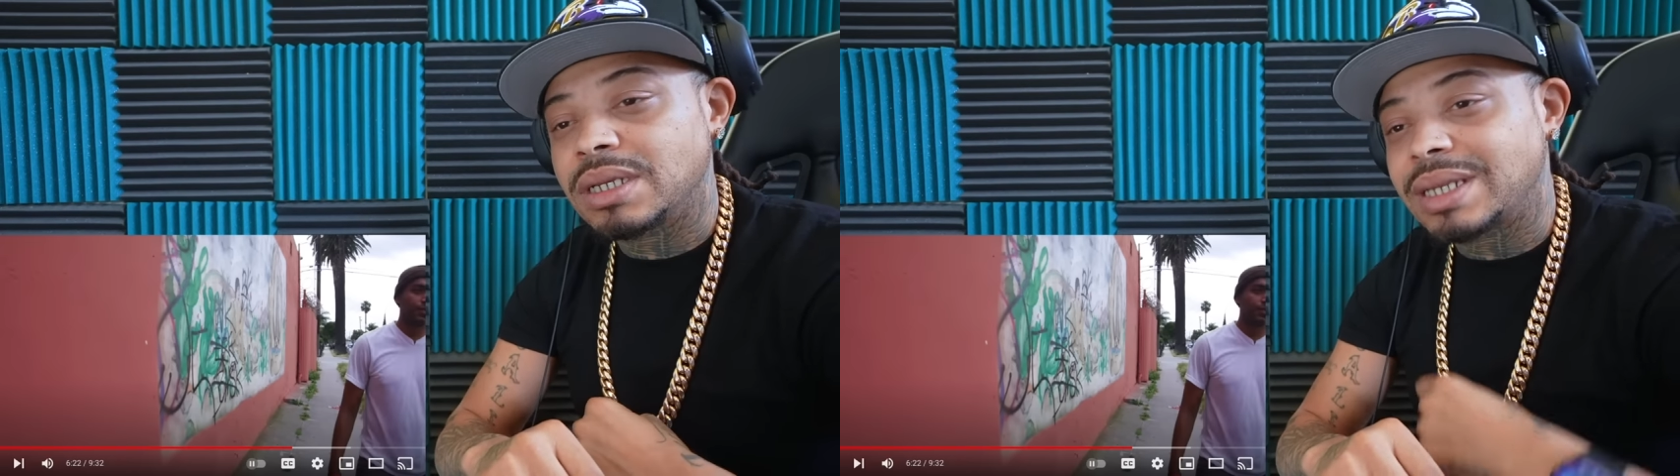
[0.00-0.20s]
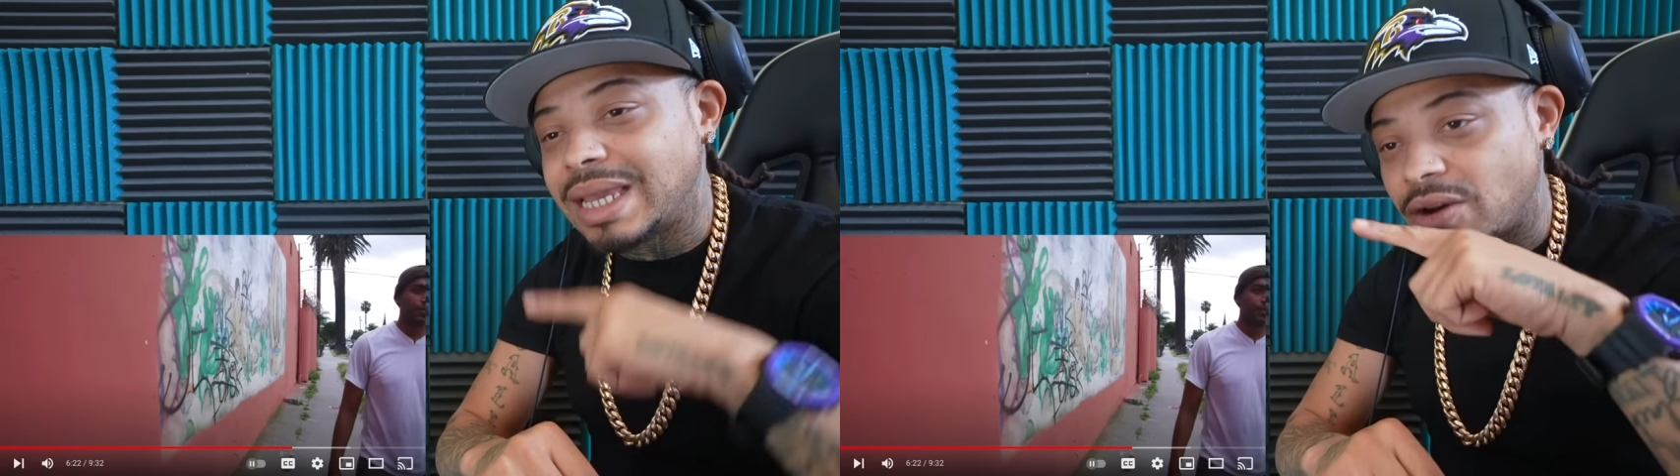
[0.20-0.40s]

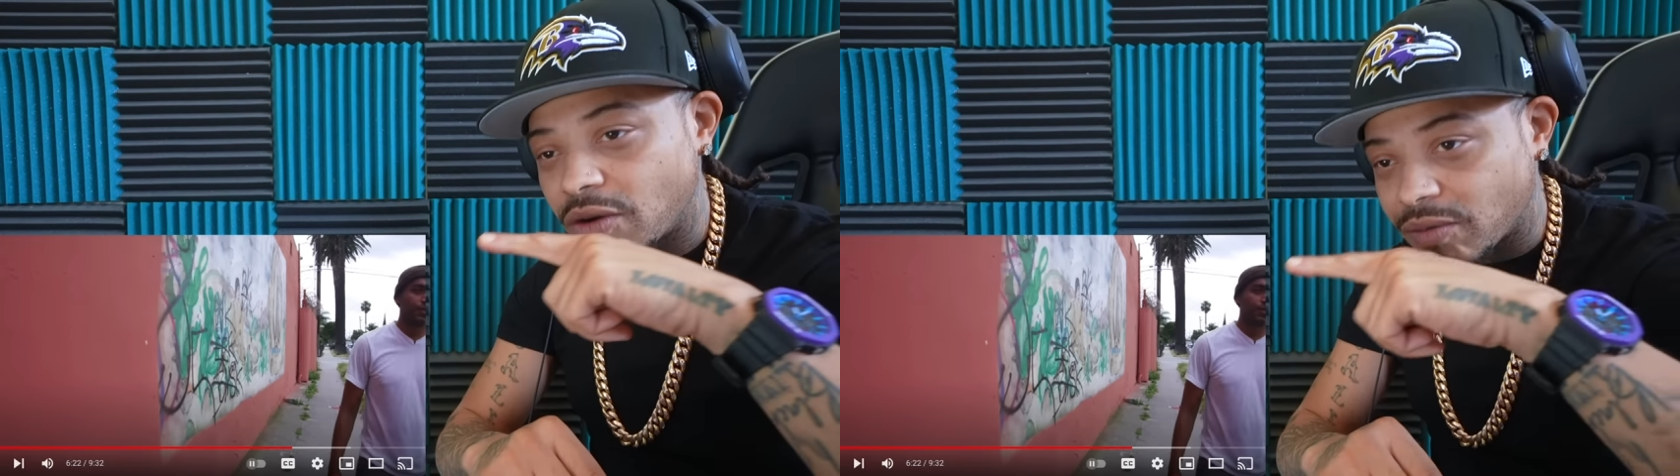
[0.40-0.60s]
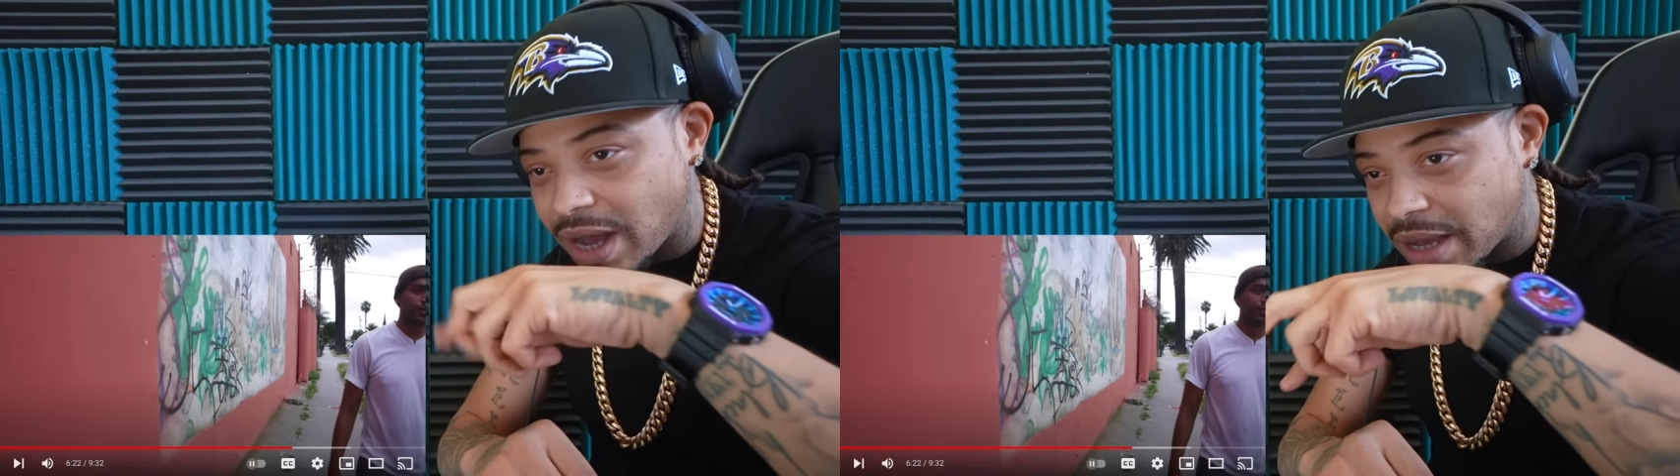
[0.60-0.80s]
they gonna
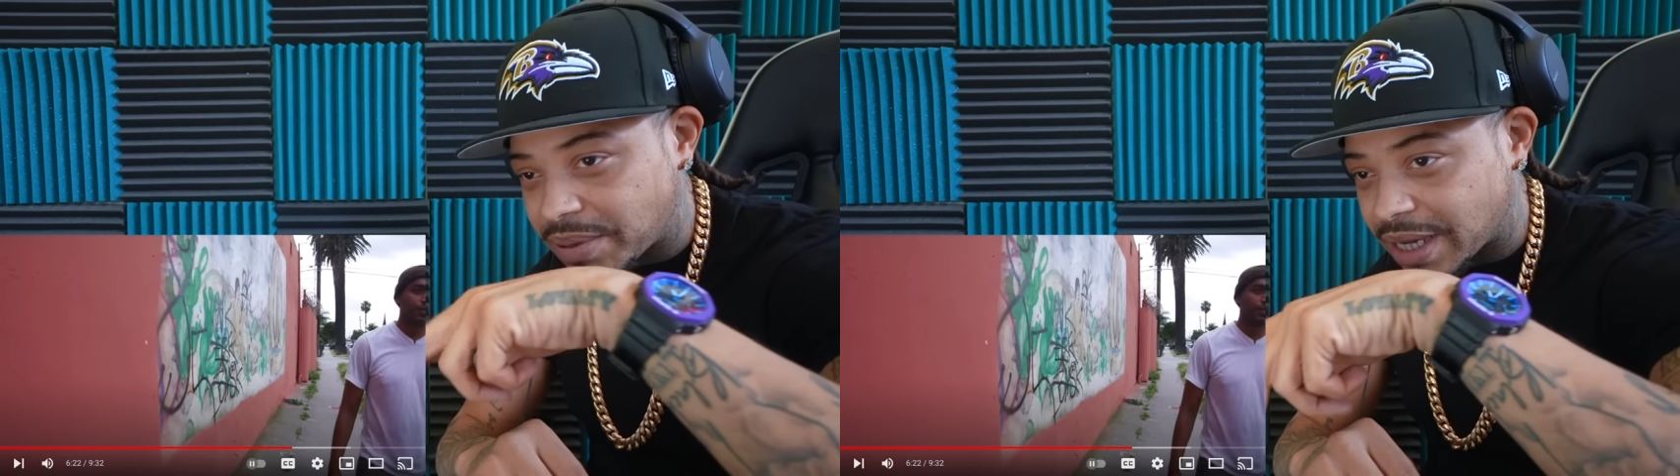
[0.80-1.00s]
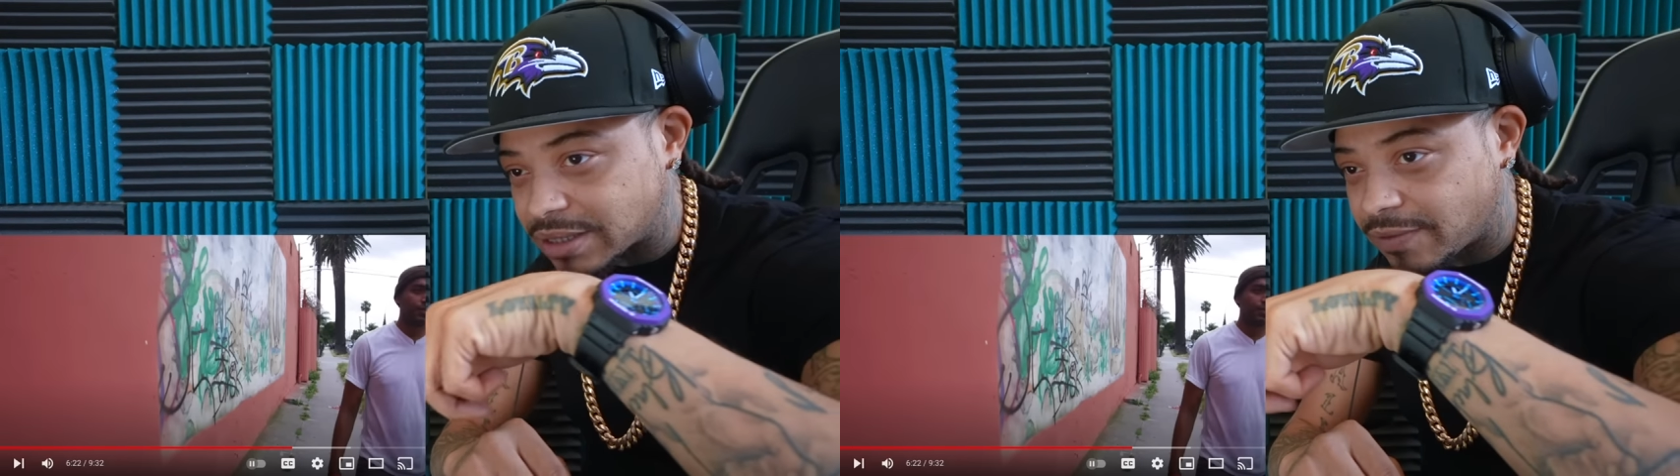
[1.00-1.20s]
ride
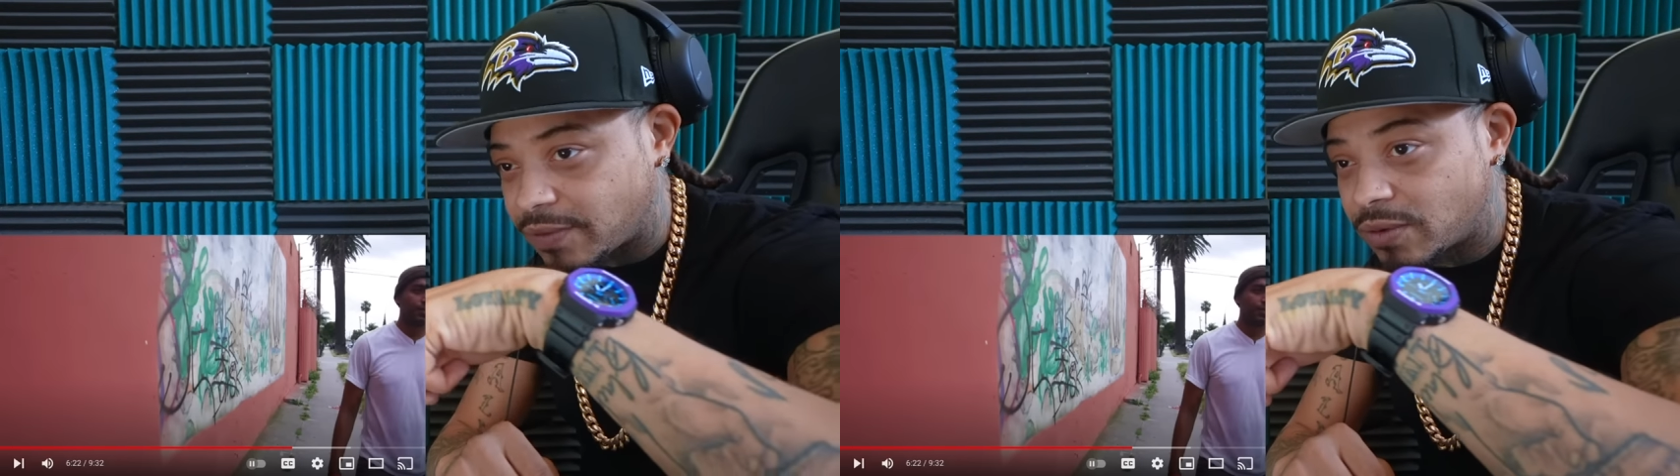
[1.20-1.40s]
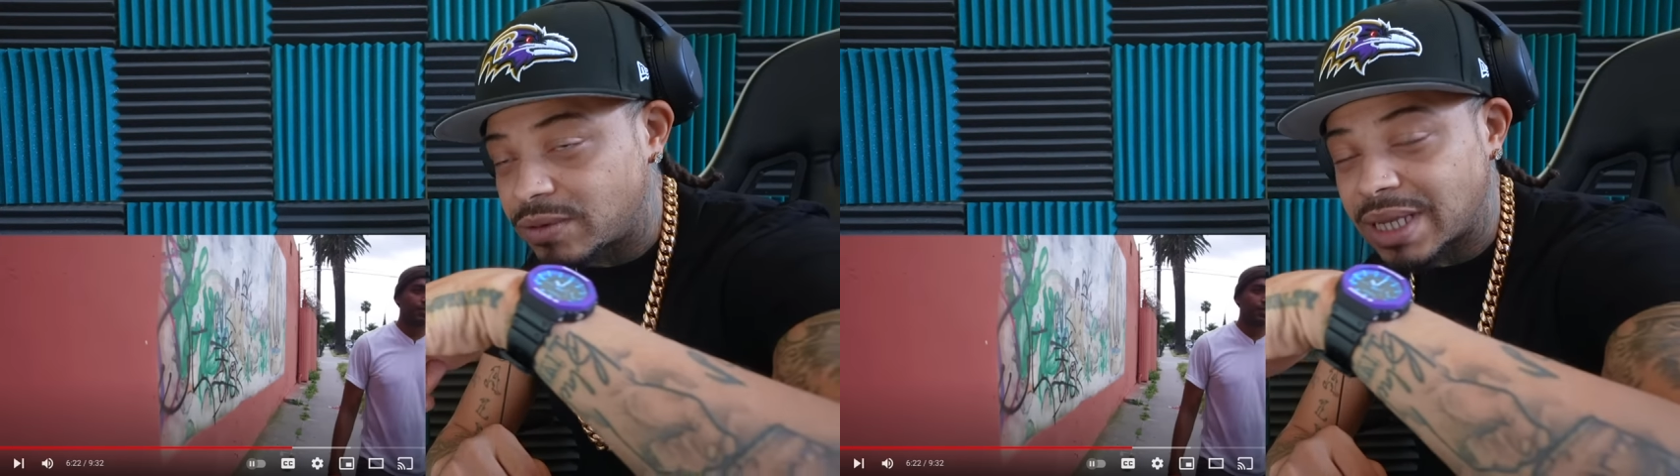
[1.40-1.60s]
past the
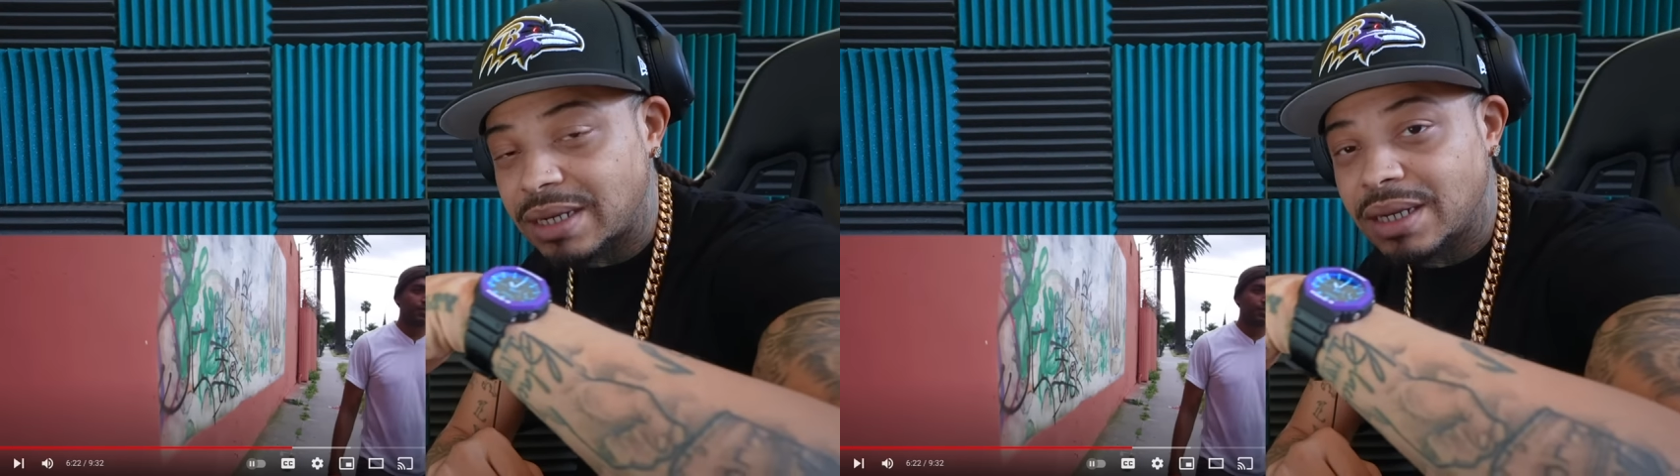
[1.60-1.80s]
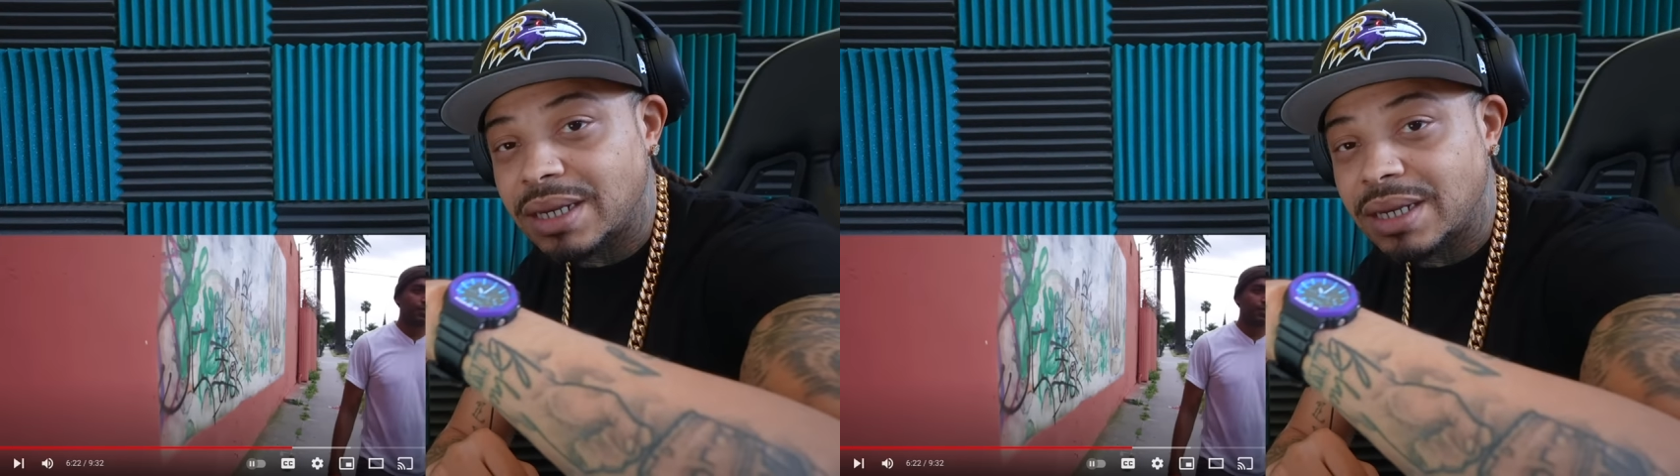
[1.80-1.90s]
fools that look